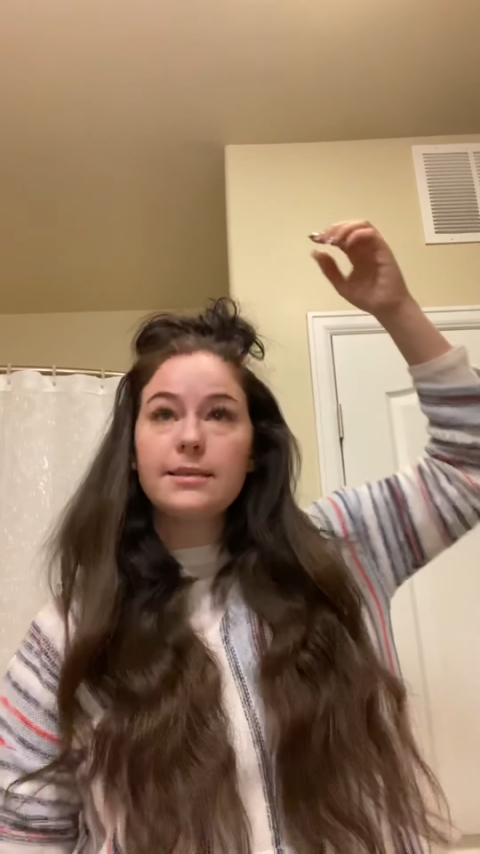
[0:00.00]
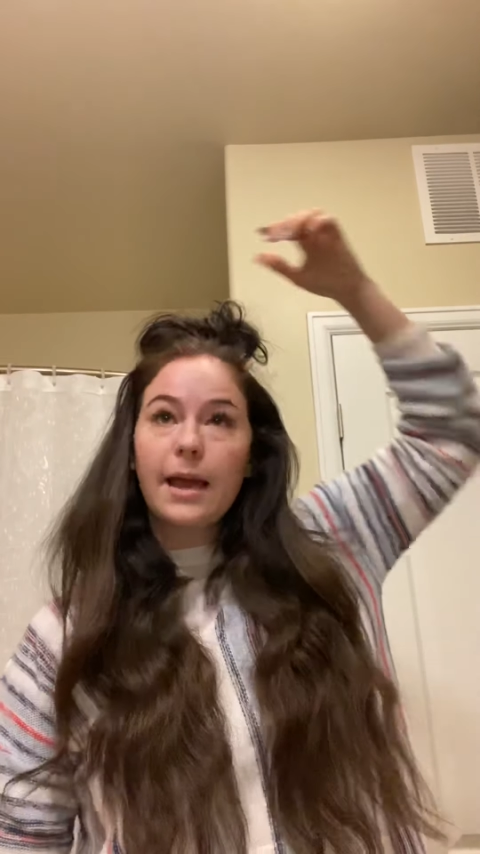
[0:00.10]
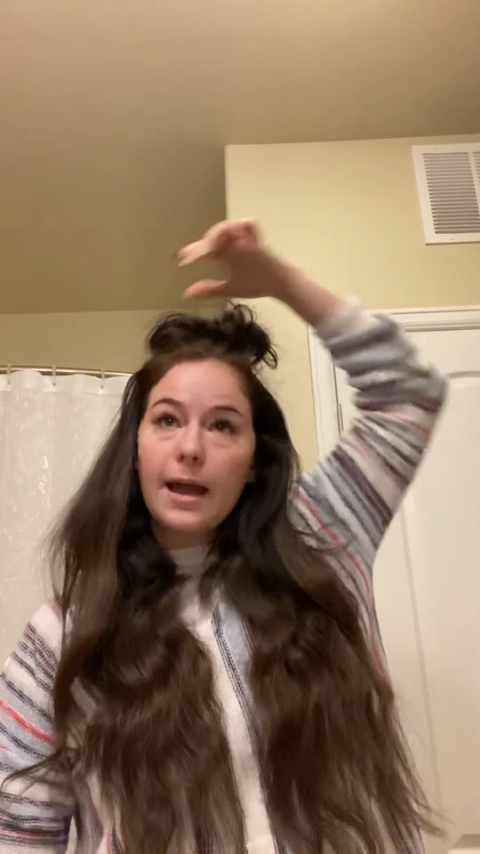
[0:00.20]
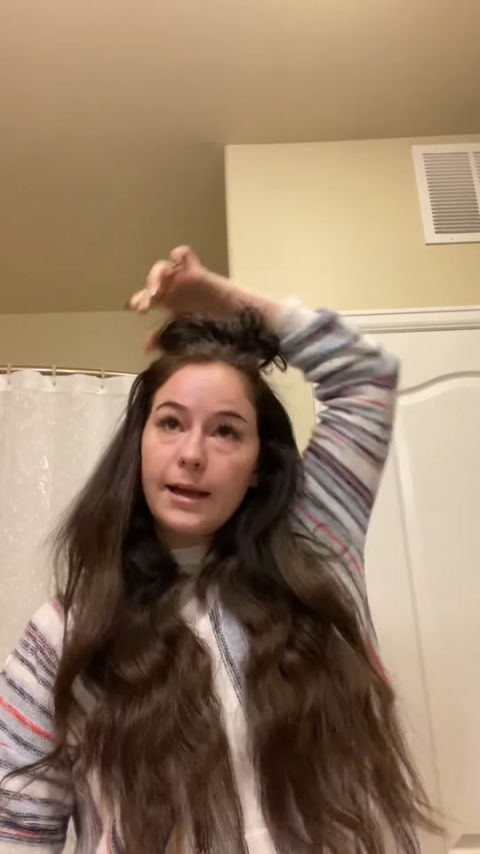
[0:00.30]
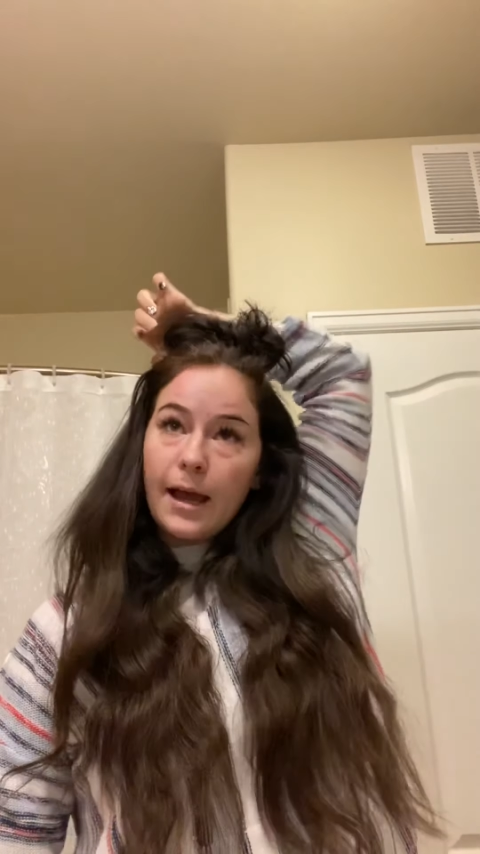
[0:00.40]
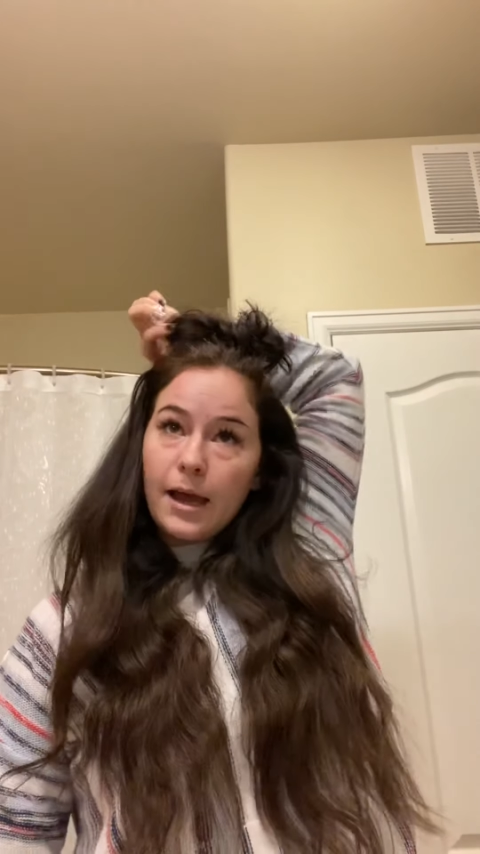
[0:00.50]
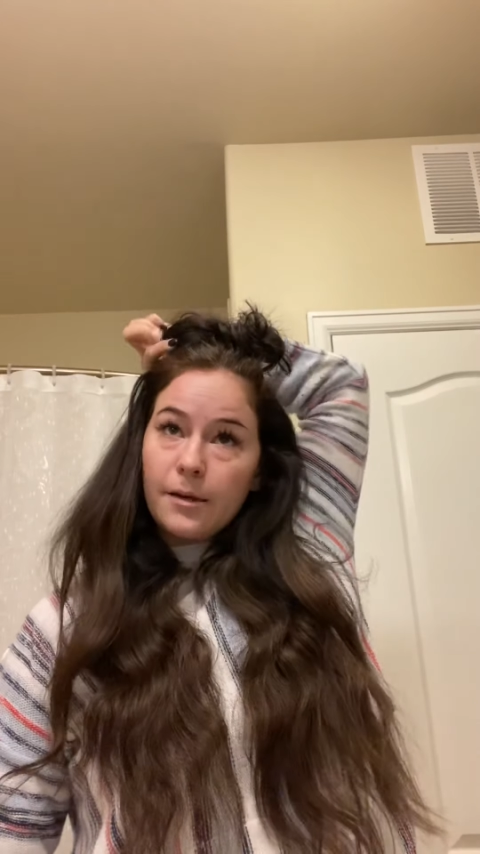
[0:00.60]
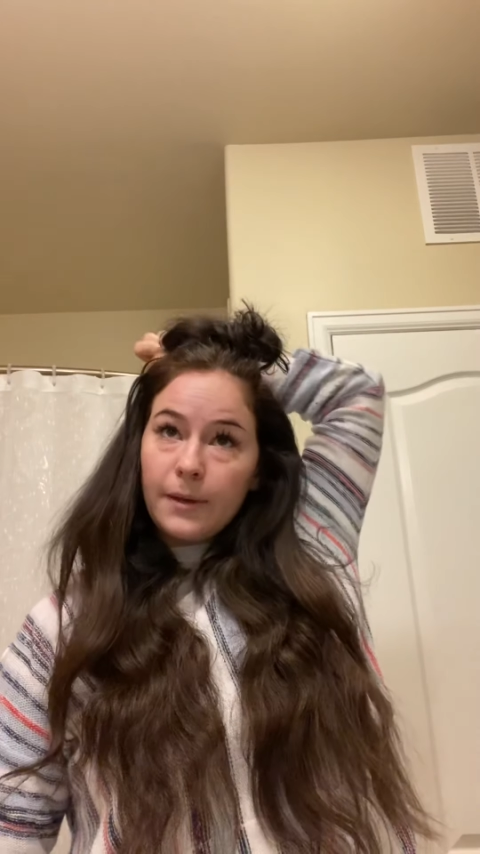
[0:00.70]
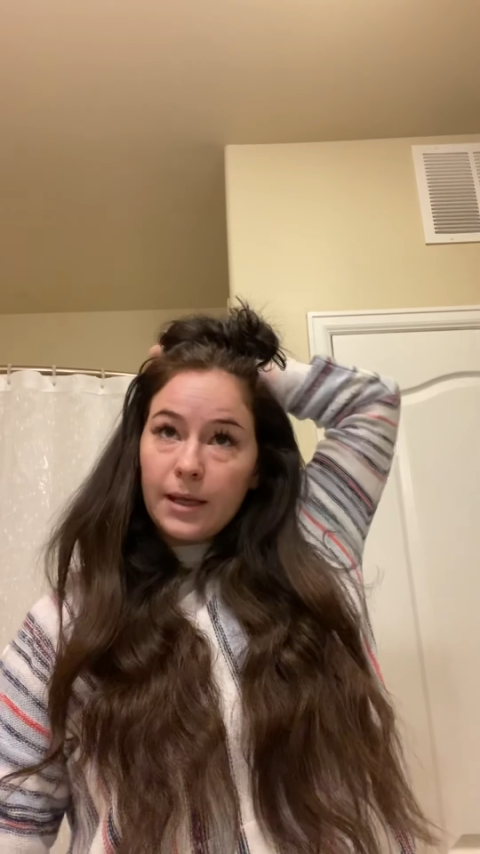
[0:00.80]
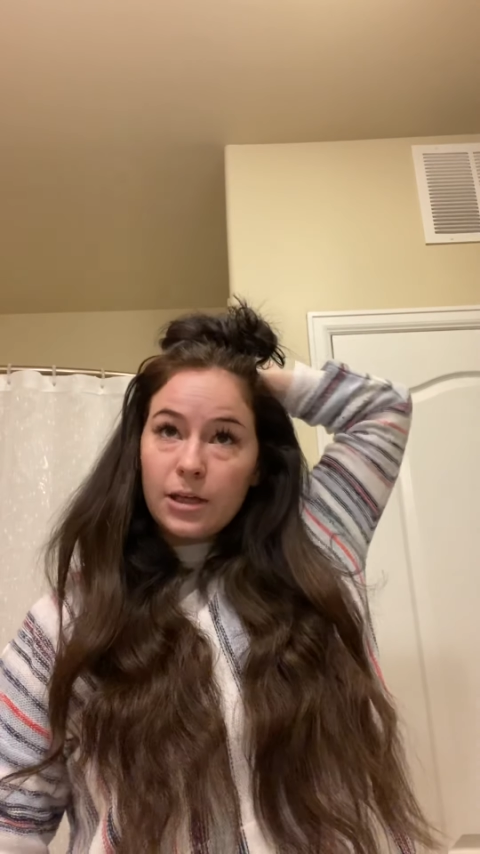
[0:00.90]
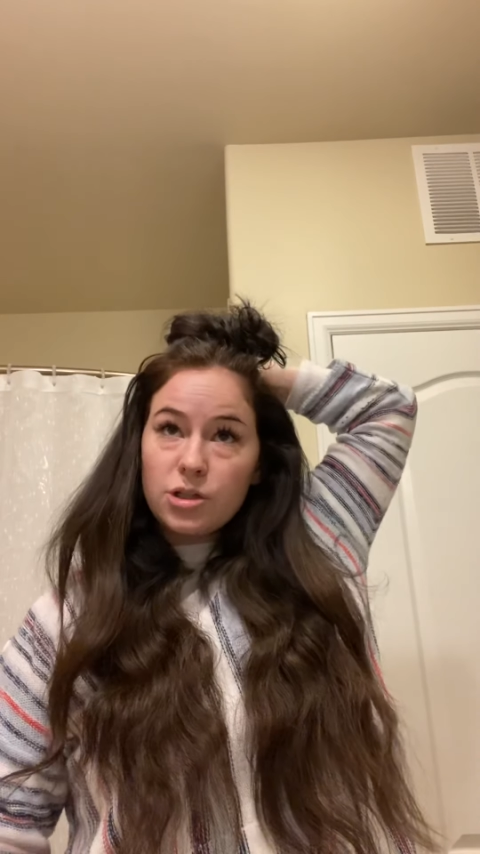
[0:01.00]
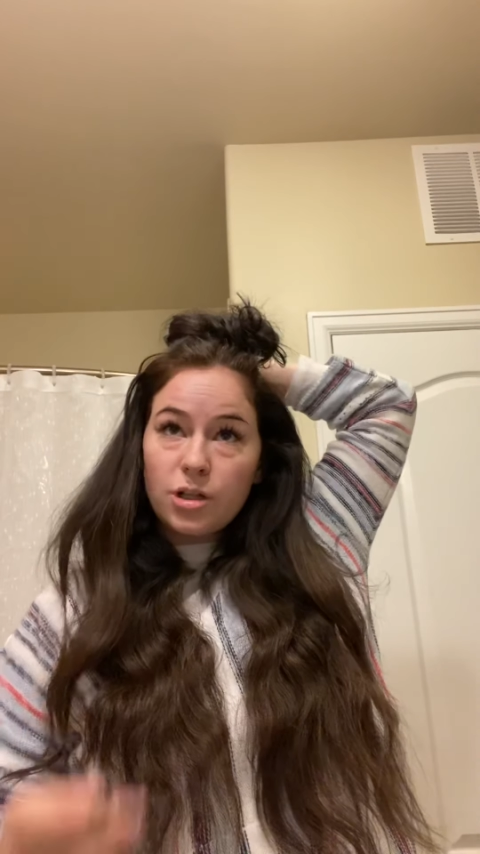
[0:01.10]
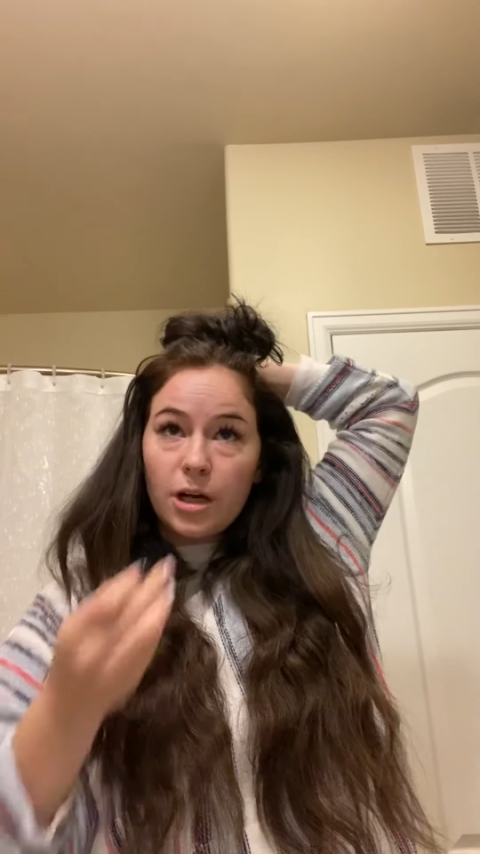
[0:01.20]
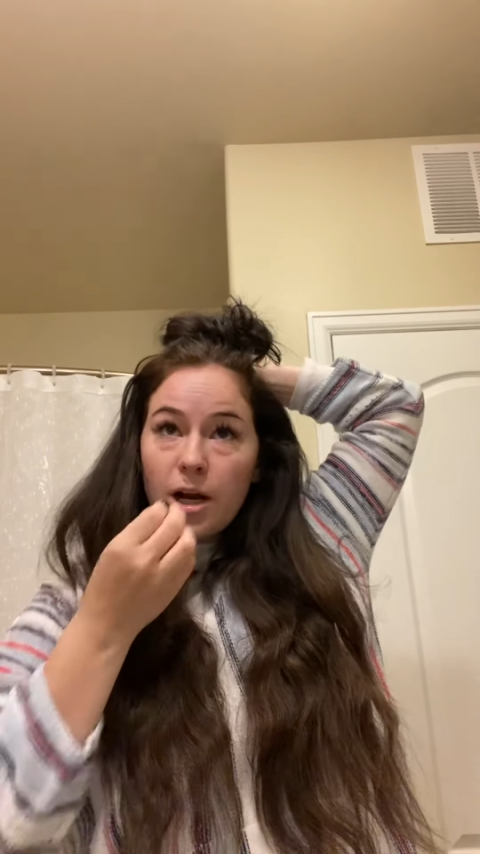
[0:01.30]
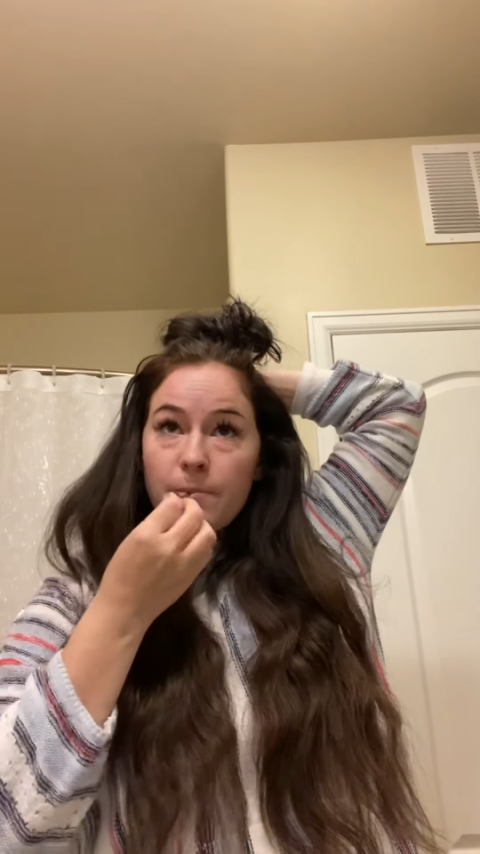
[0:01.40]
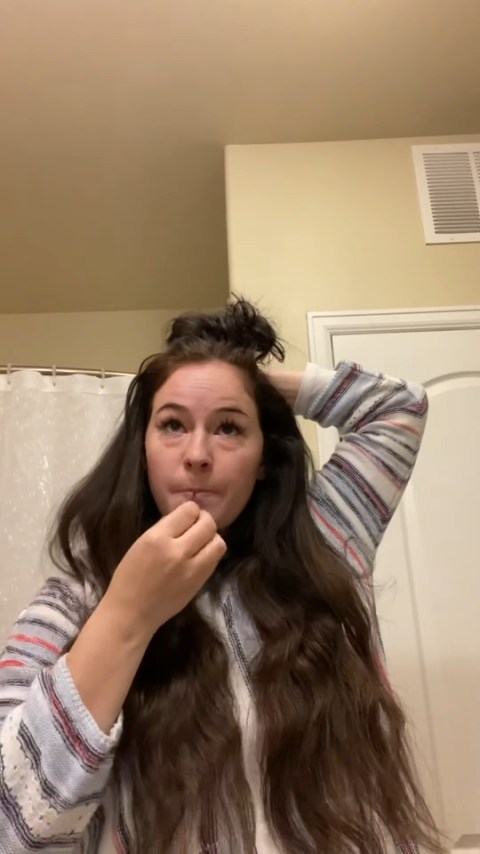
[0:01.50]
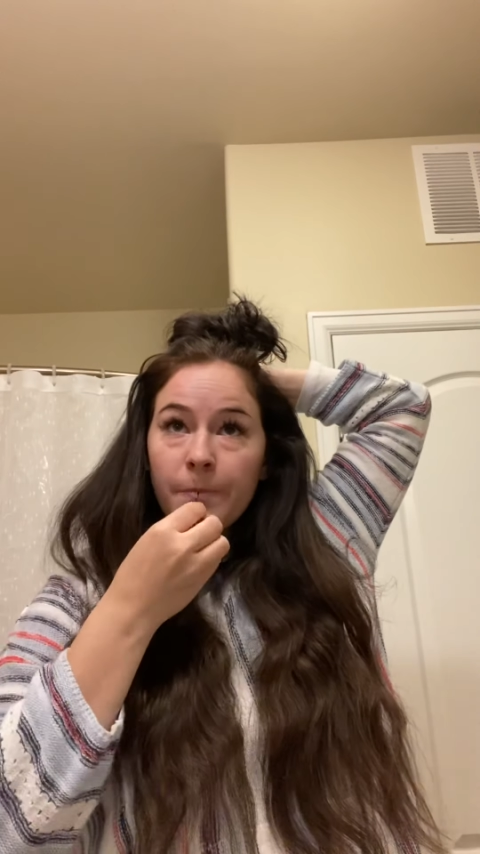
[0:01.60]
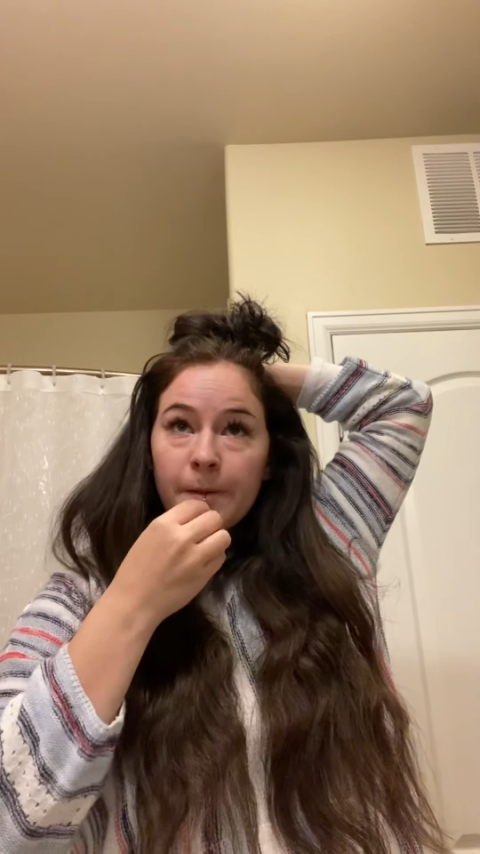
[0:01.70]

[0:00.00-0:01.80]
guy down, making sure